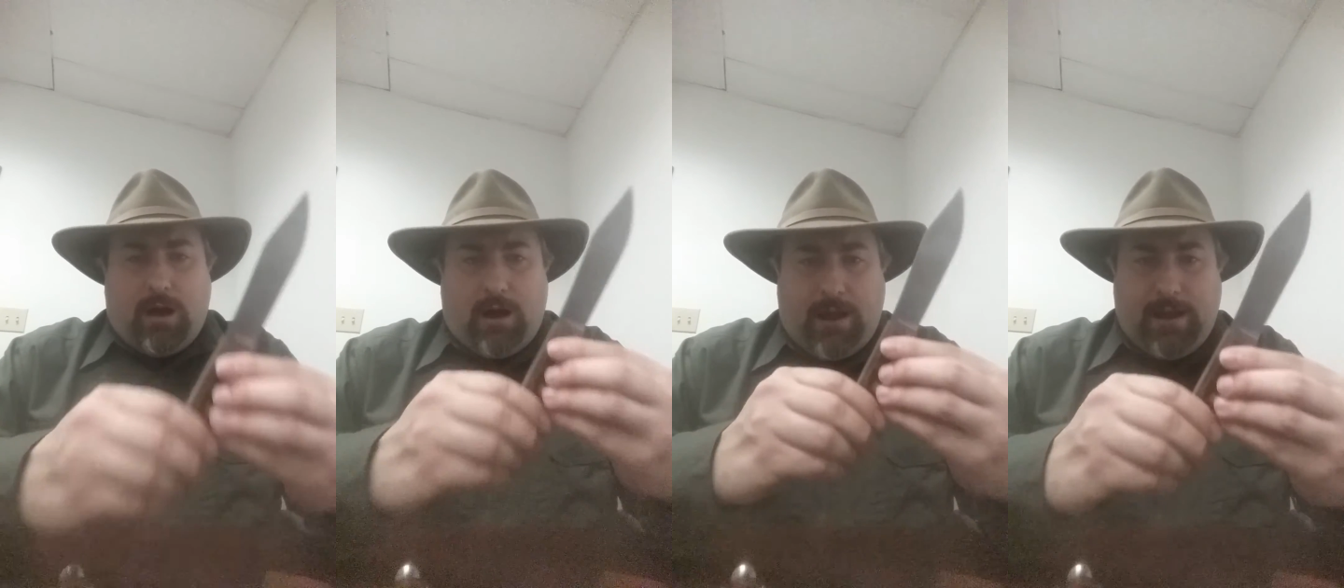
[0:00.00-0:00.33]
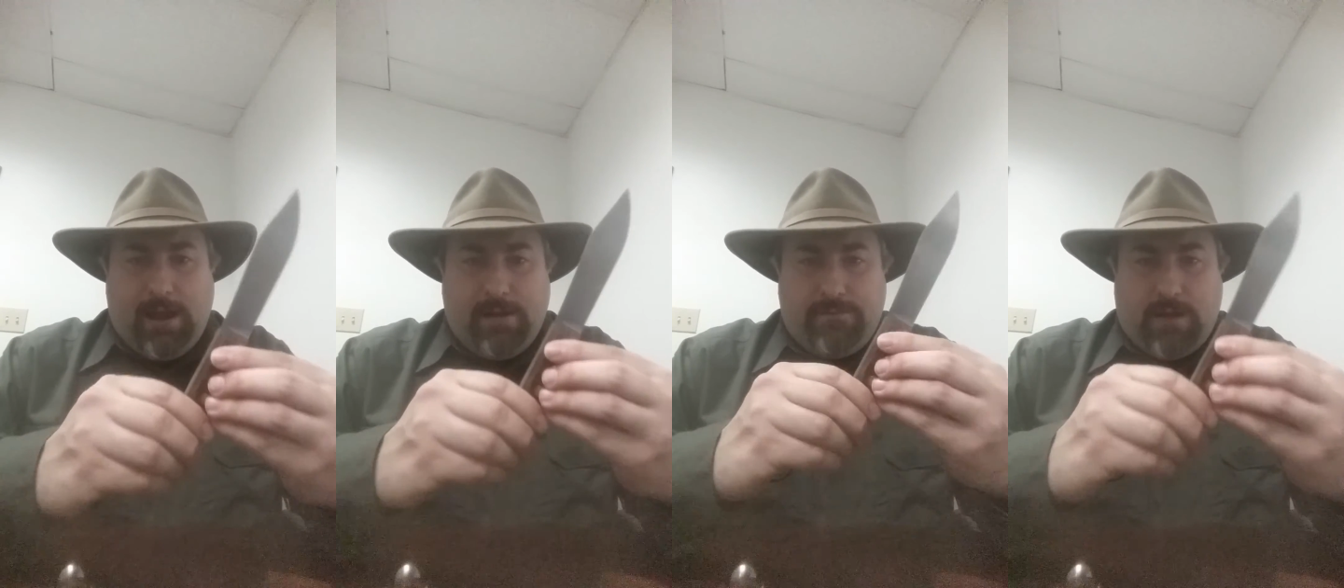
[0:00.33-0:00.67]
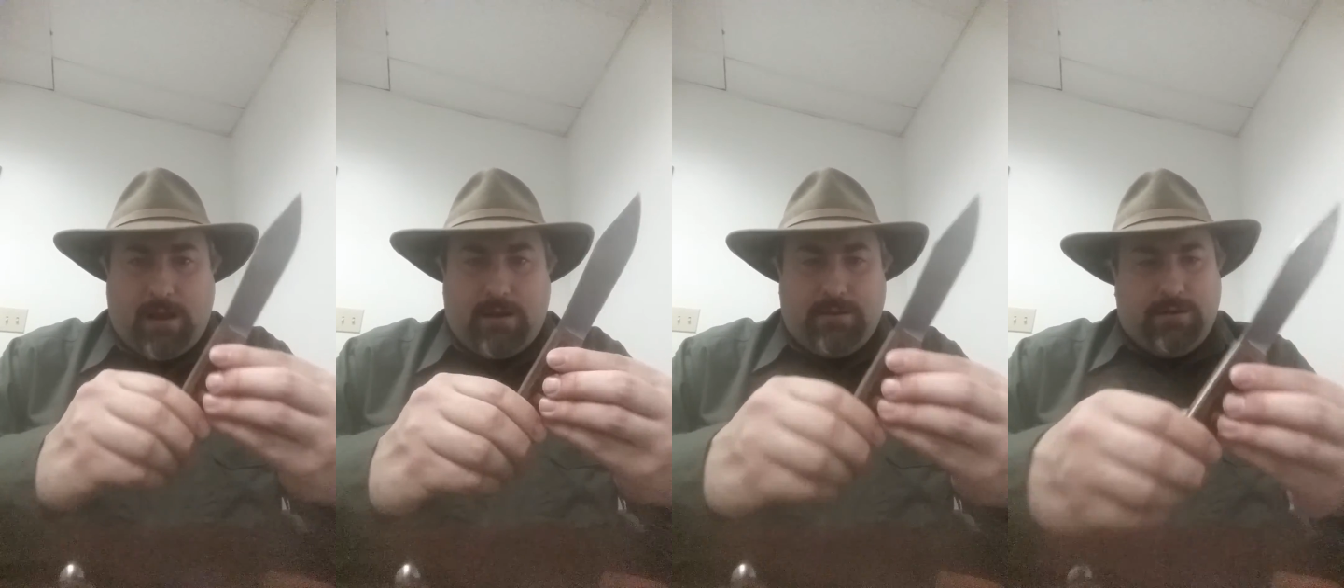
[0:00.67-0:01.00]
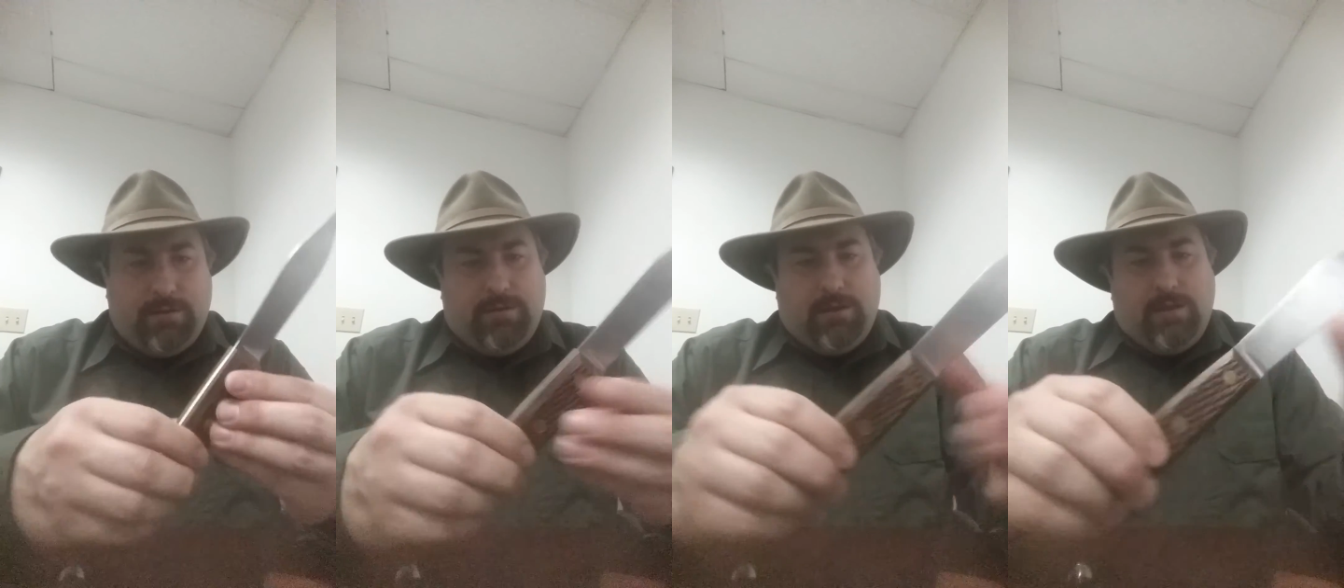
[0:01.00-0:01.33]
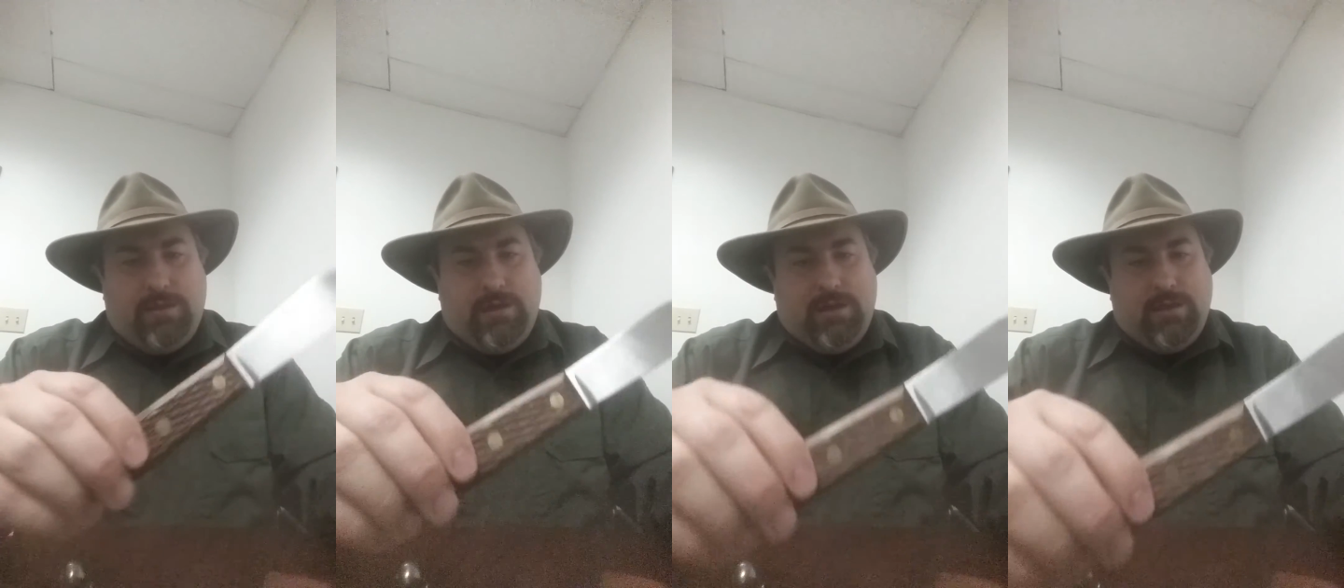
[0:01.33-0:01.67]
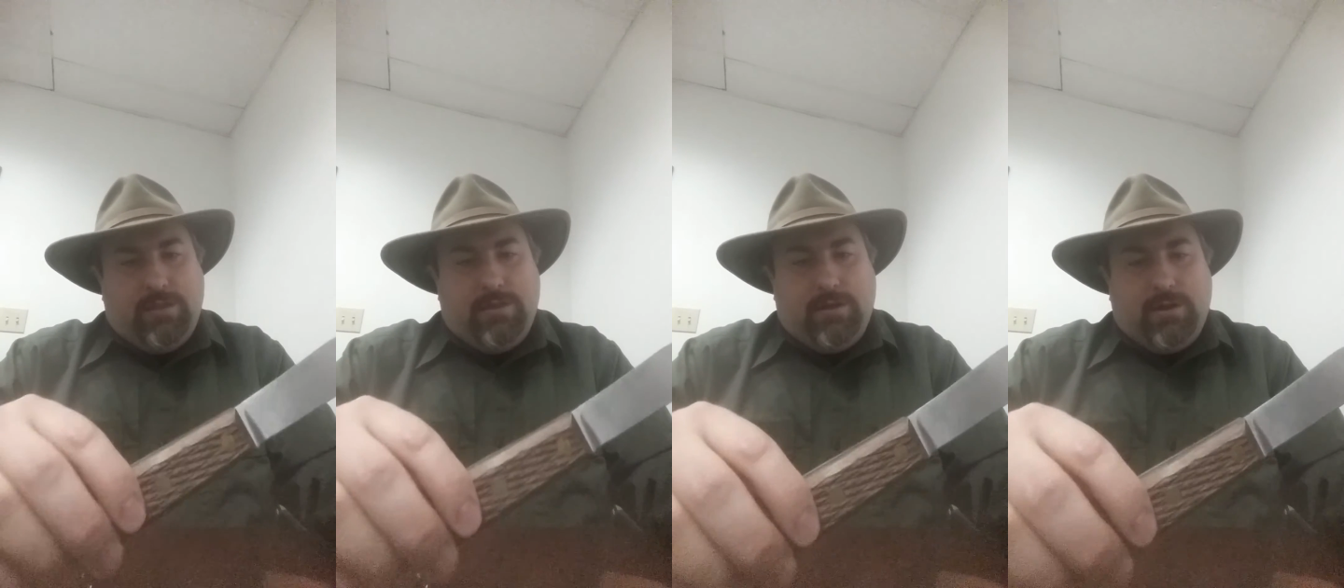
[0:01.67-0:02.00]
I have got
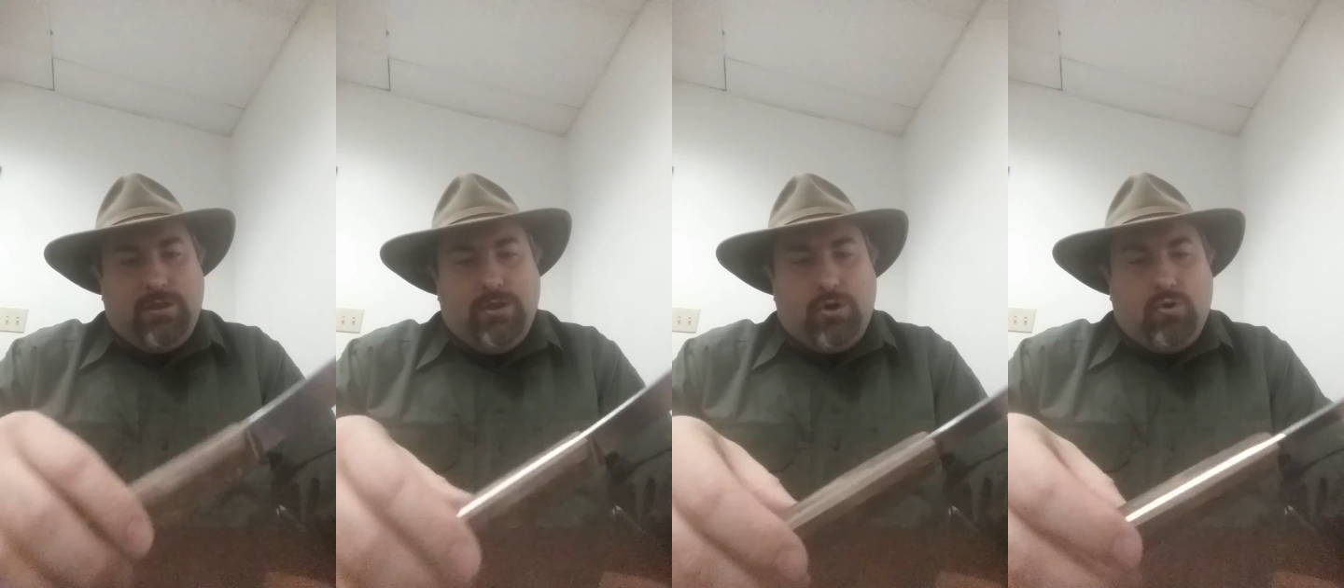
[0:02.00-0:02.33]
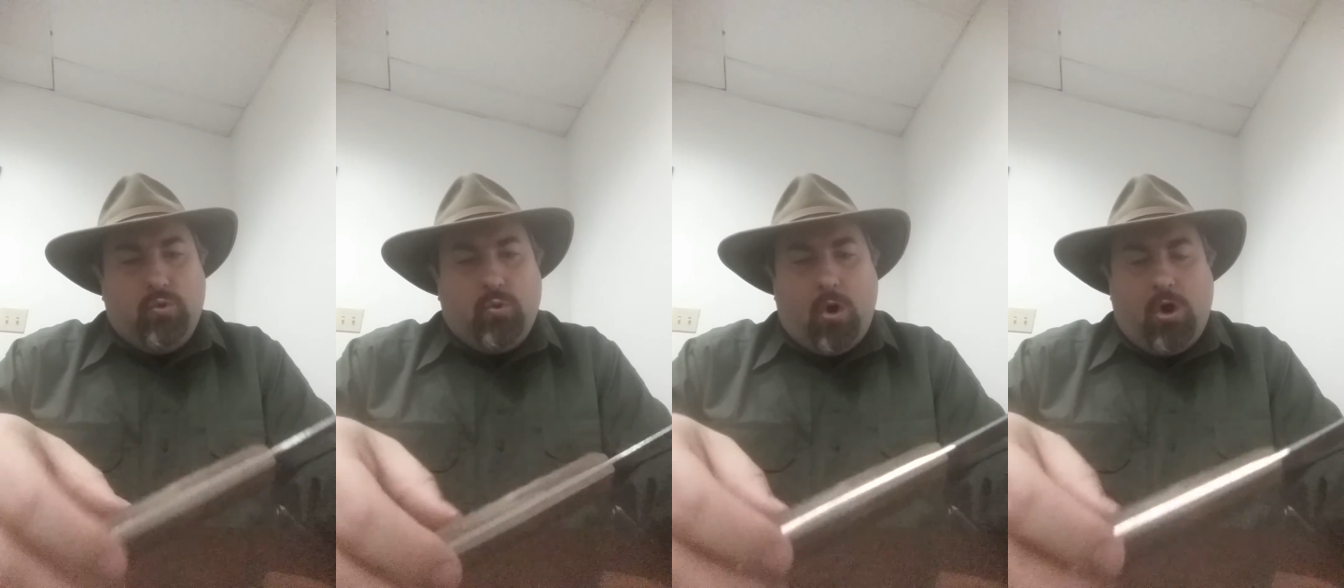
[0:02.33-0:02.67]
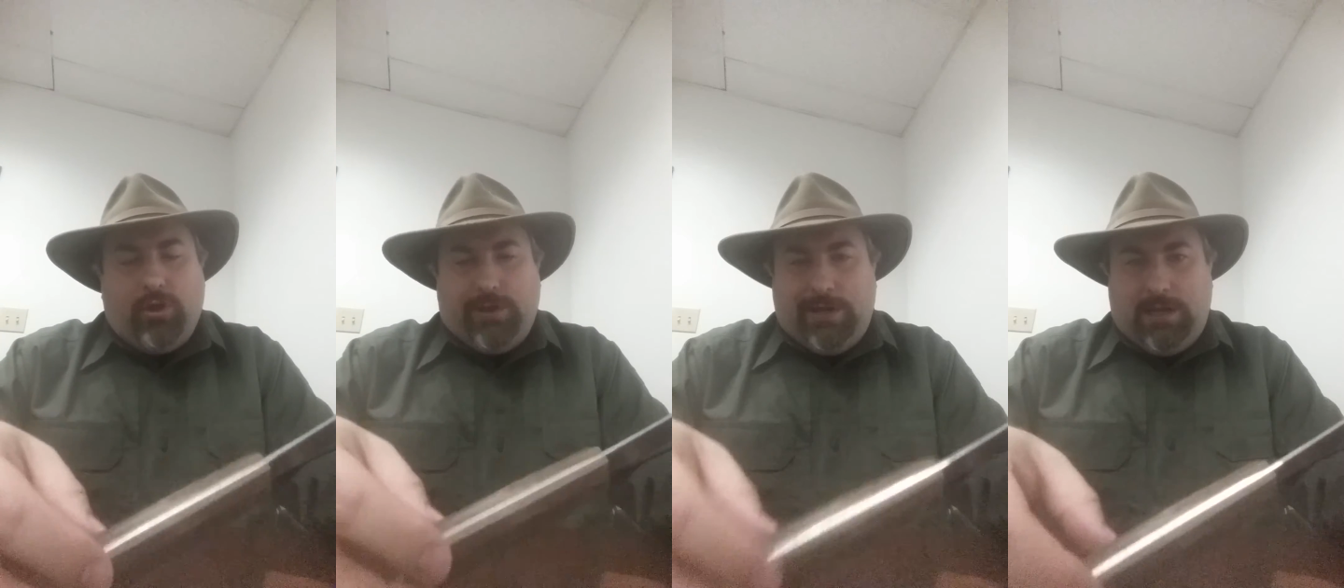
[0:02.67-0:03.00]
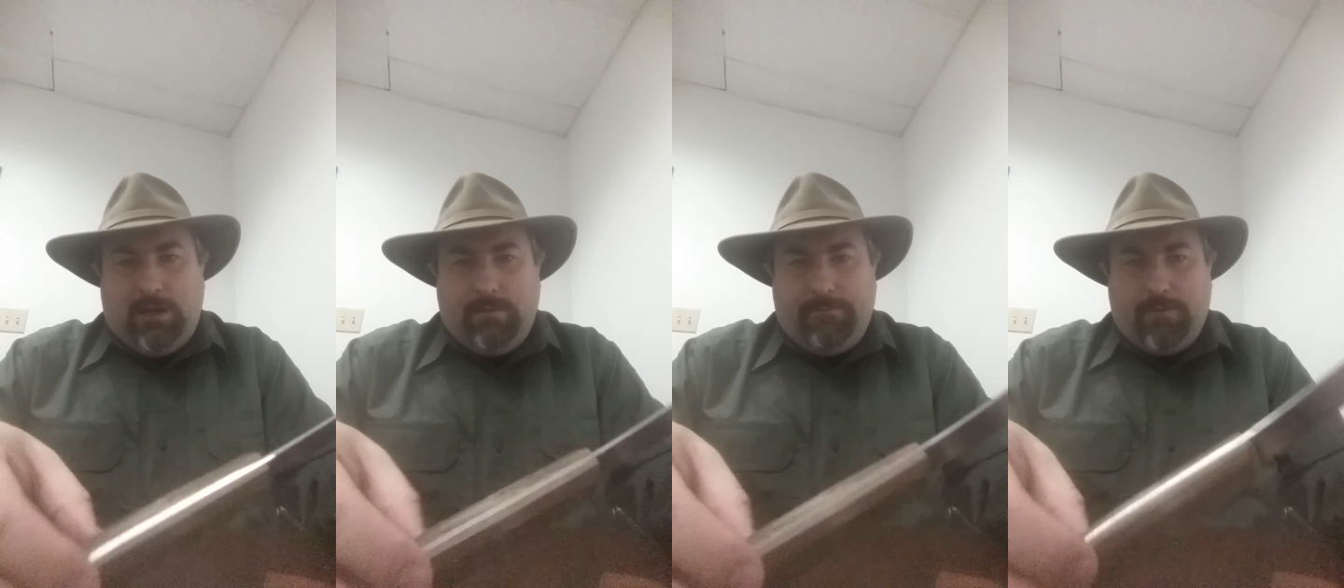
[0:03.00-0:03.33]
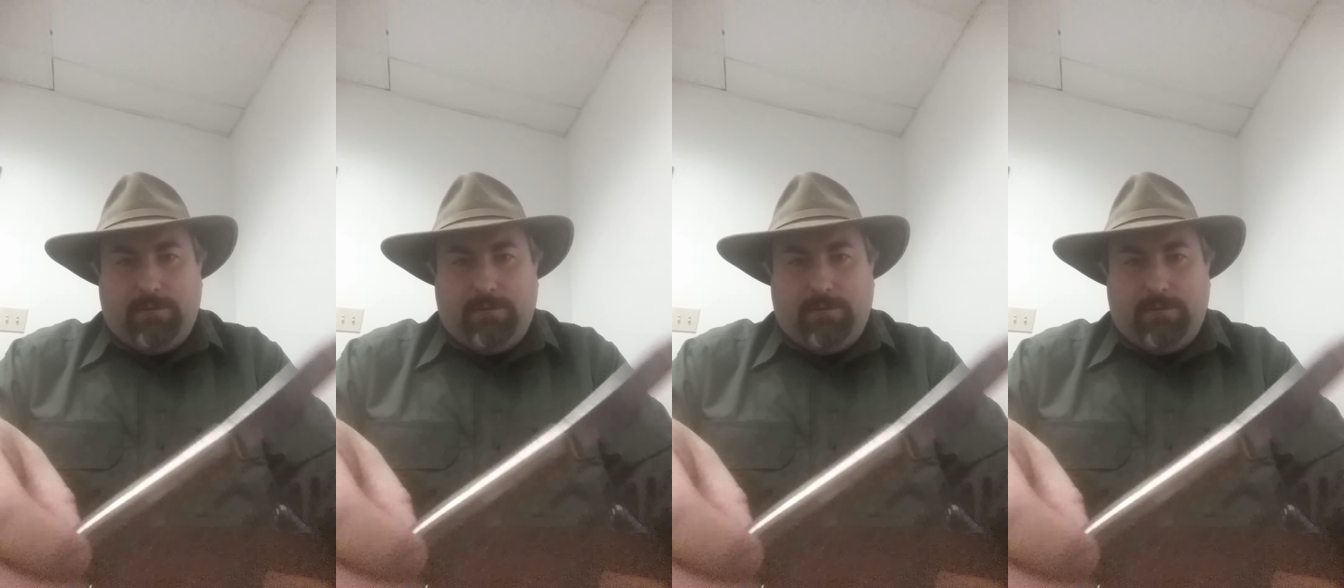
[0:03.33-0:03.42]
the quality